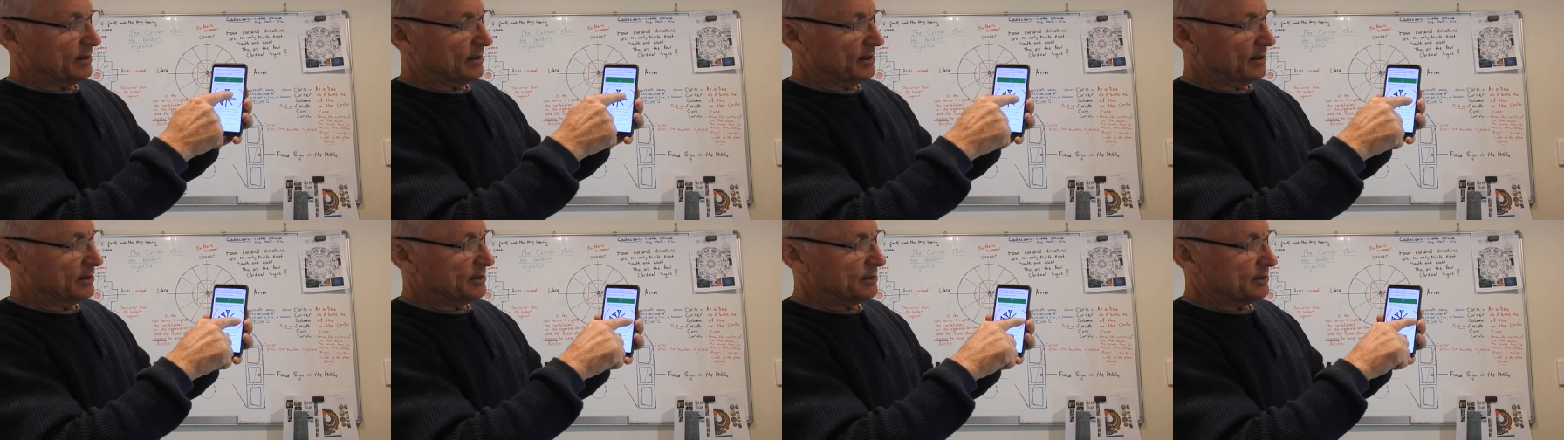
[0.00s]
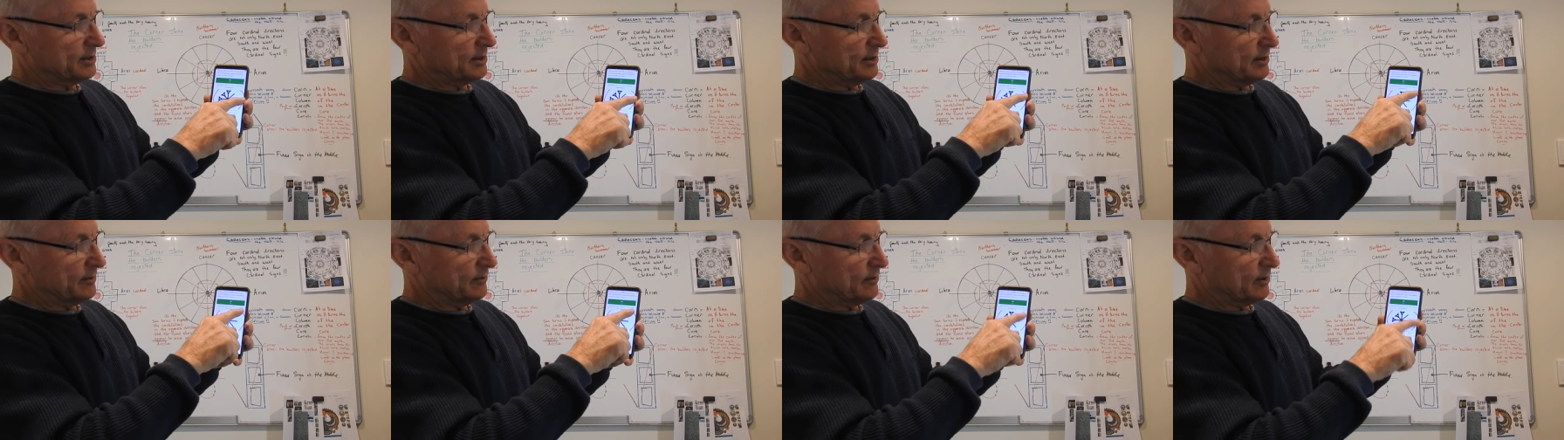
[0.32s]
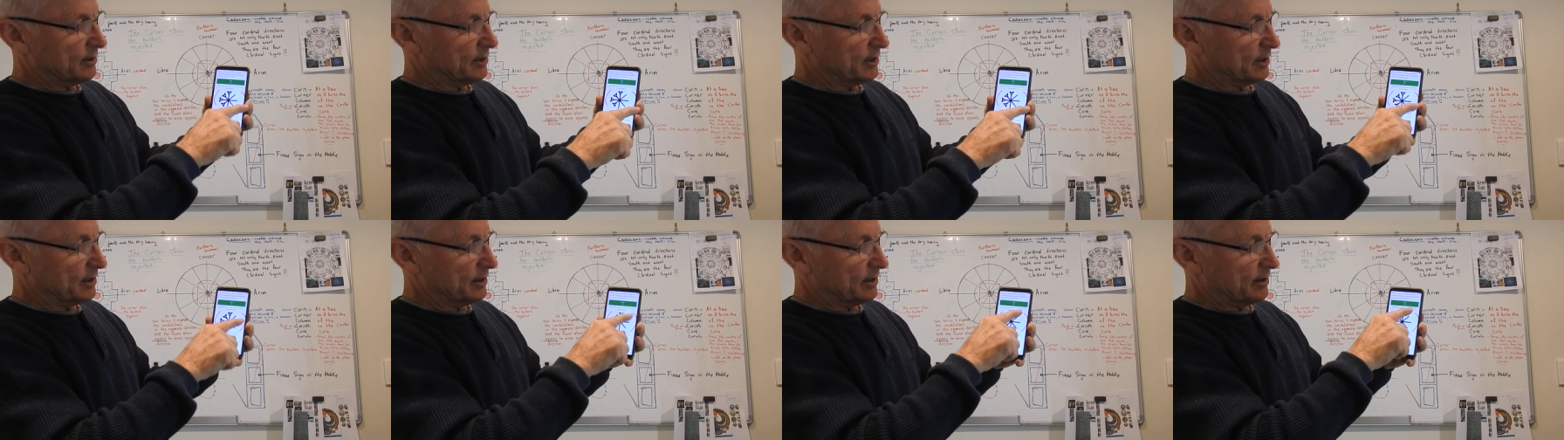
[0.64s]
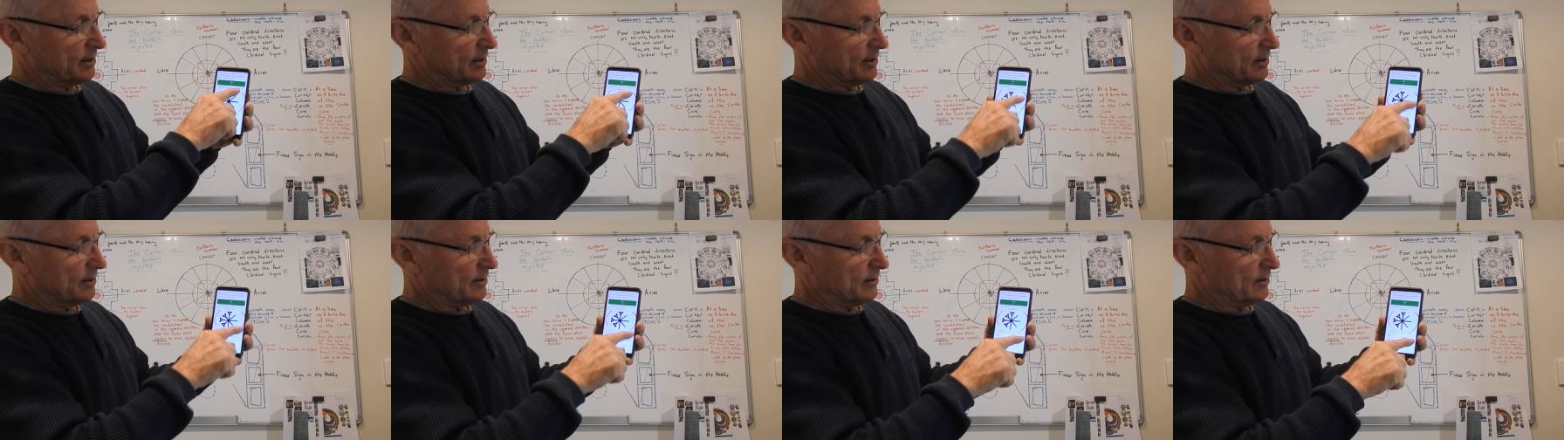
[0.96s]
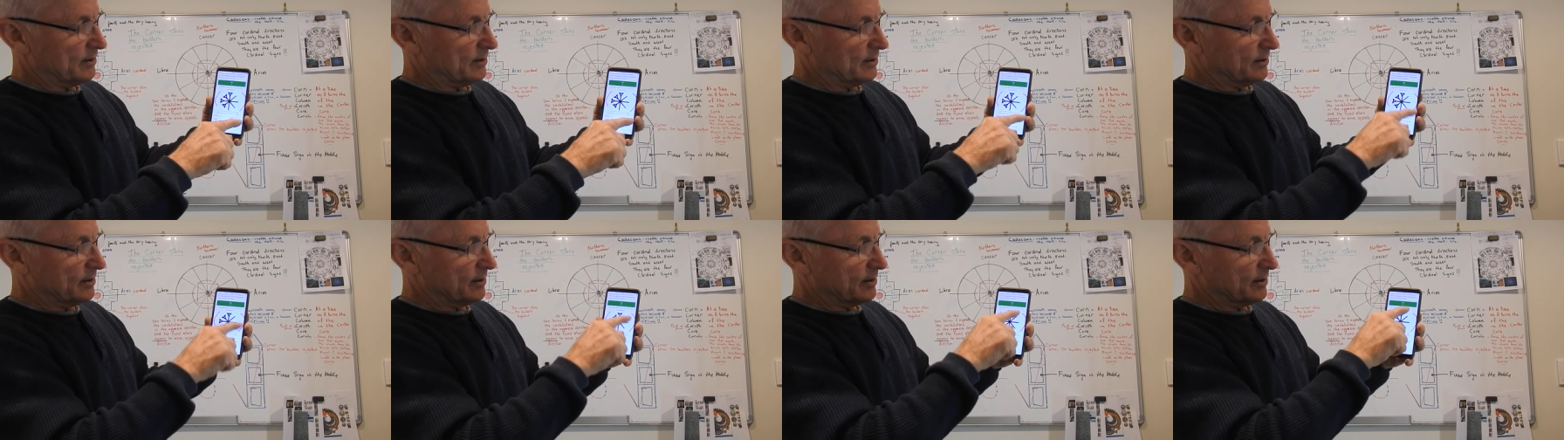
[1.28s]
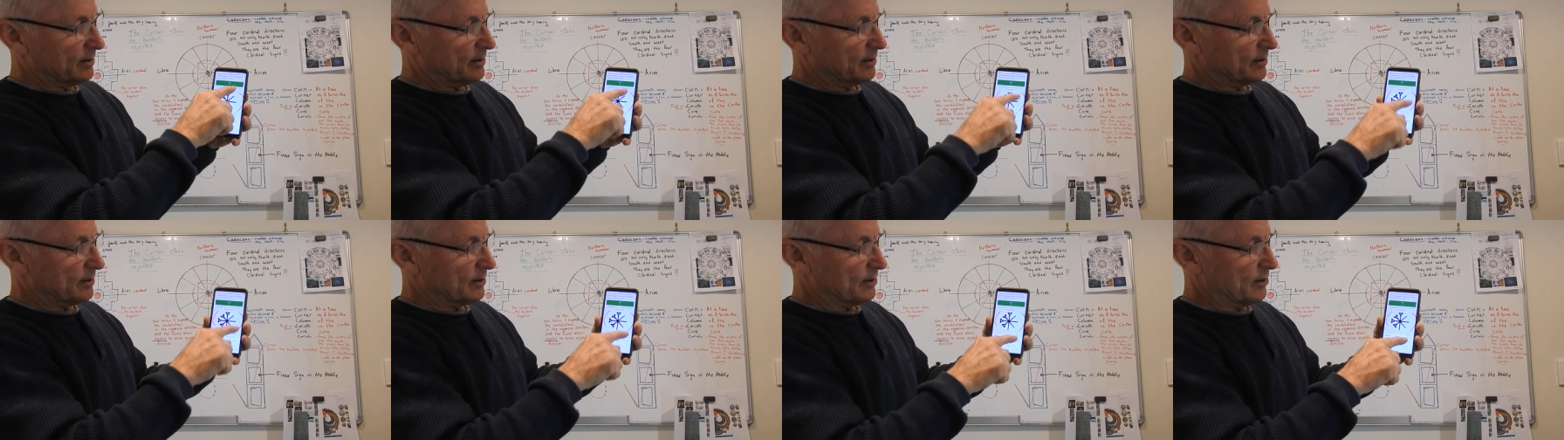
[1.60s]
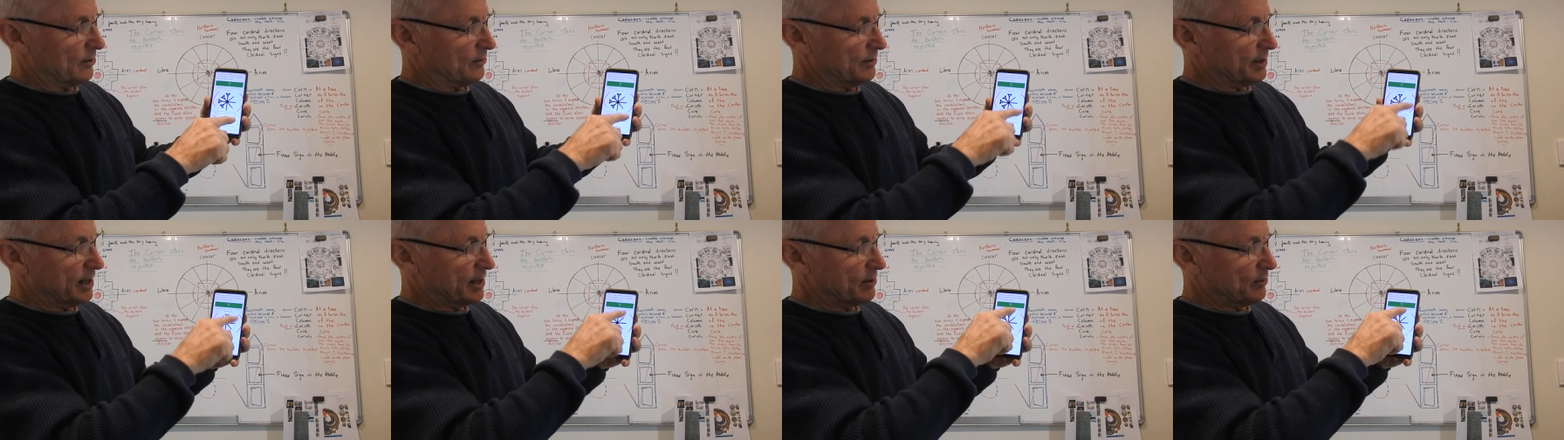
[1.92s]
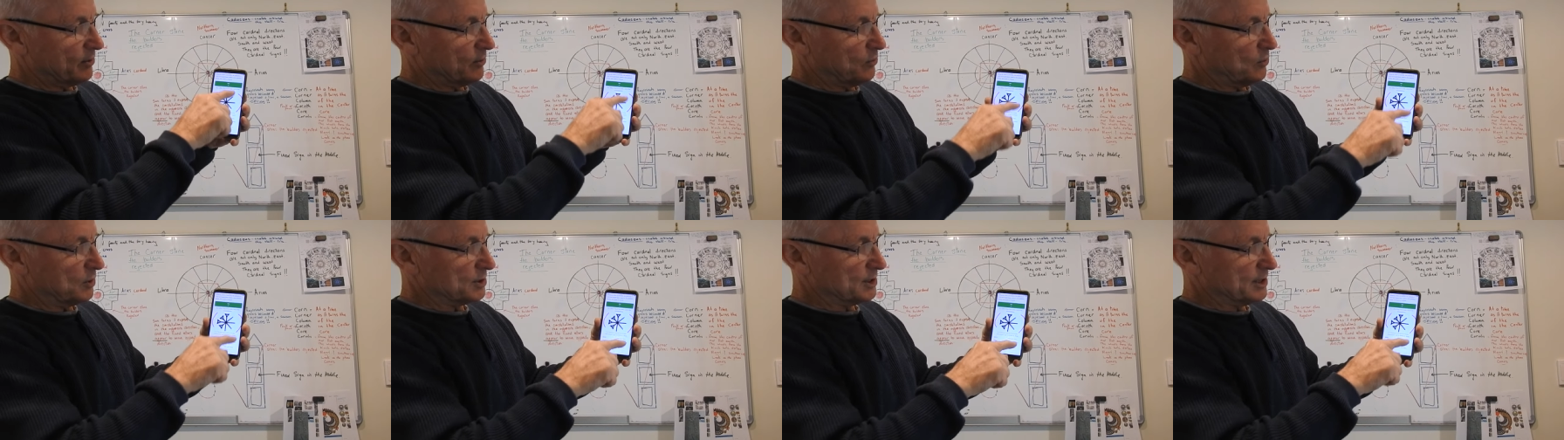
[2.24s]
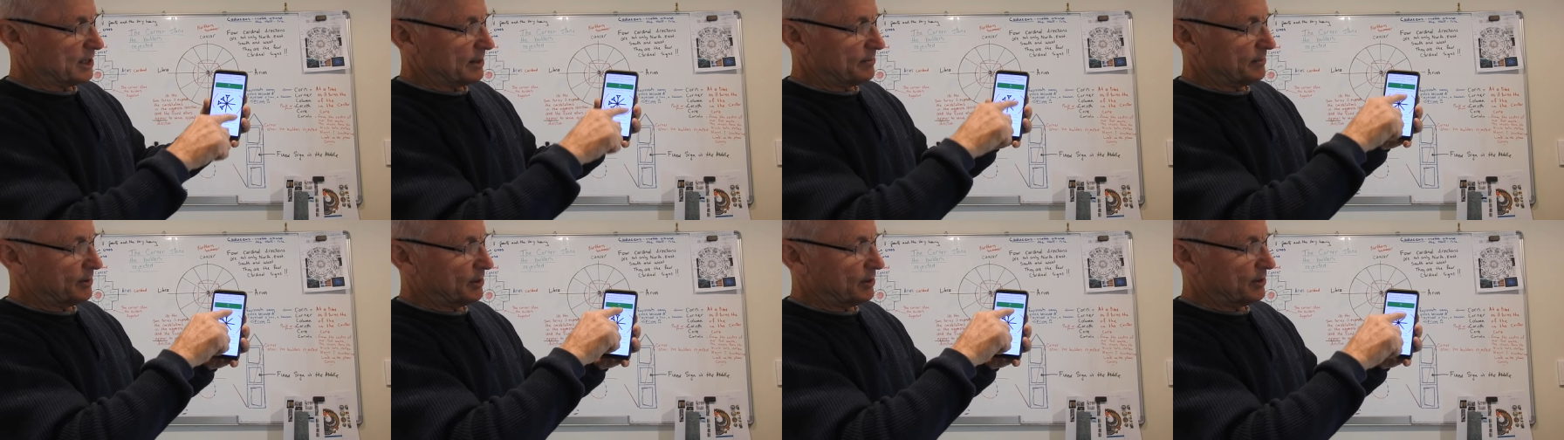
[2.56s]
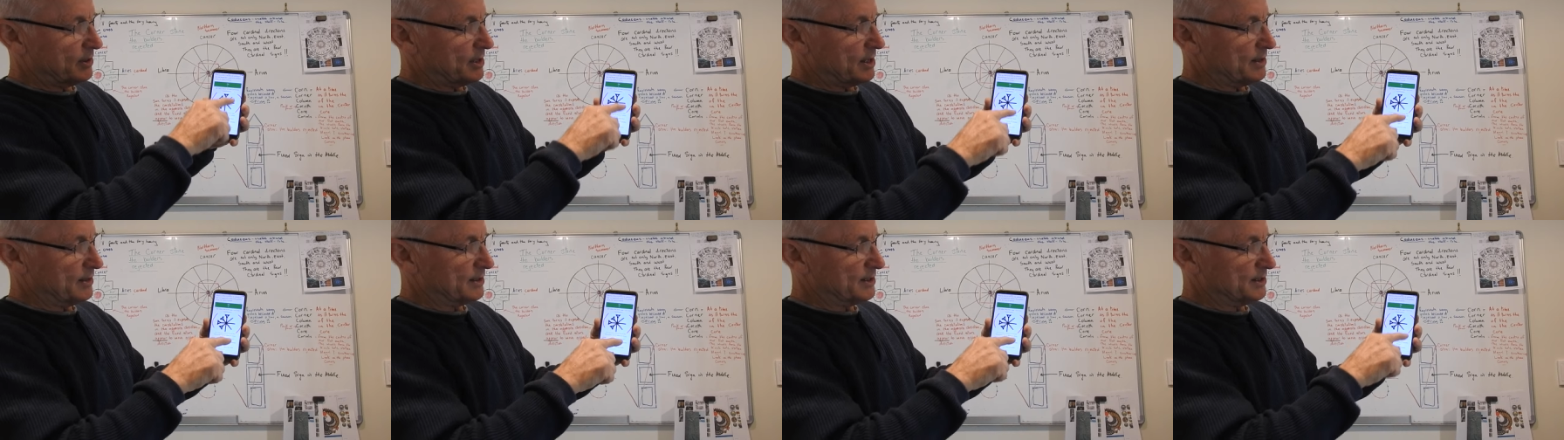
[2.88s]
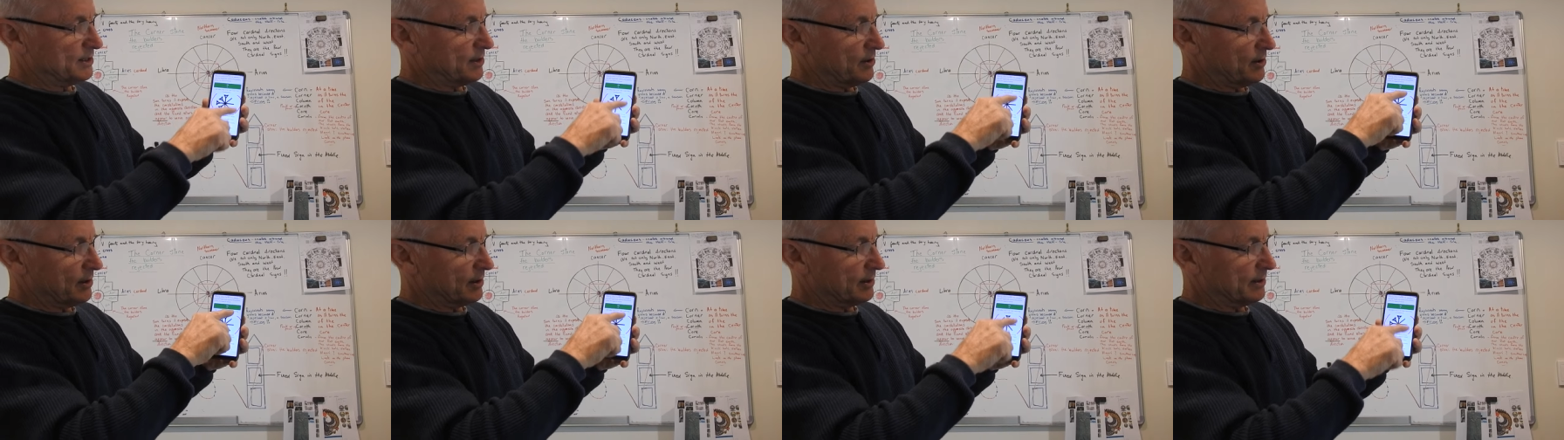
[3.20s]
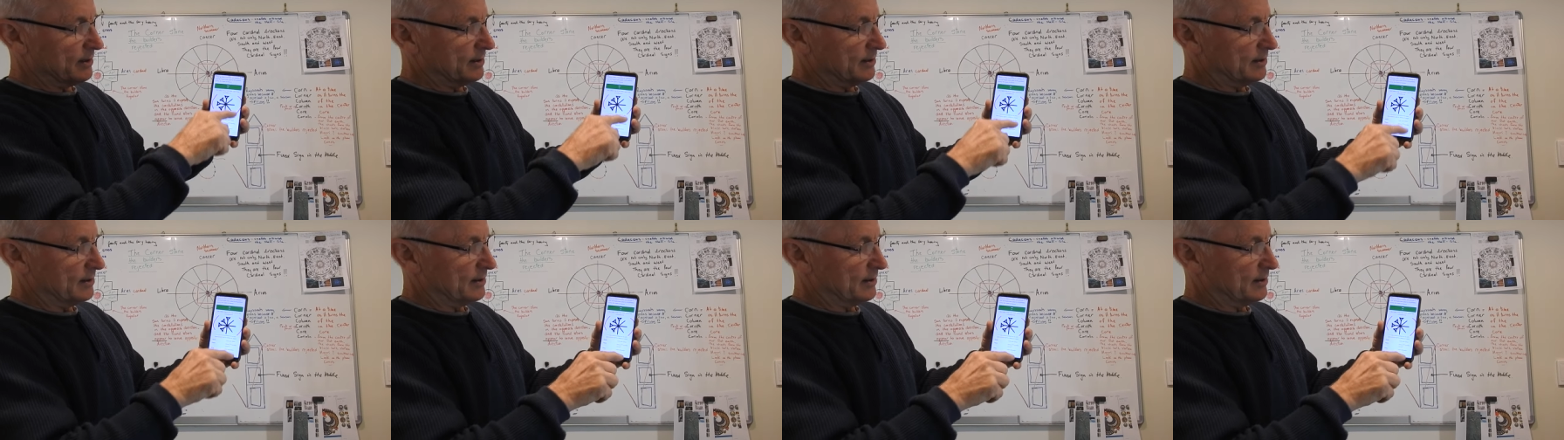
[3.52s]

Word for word: it's, you've got to correlate it with what's happening on the other side.